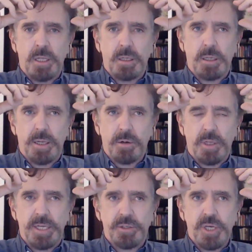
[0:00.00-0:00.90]

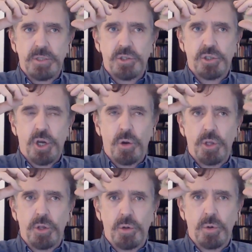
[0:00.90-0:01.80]
literally just show
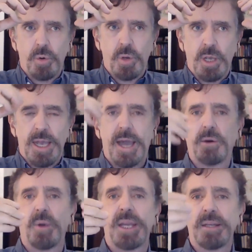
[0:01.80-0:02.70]
you how
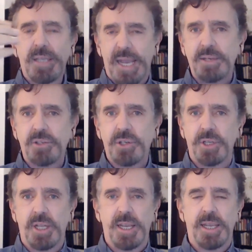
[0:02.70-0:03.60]
to
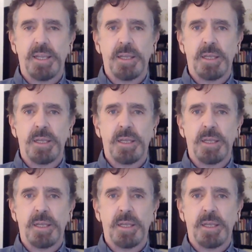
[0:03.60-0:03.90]
intentionally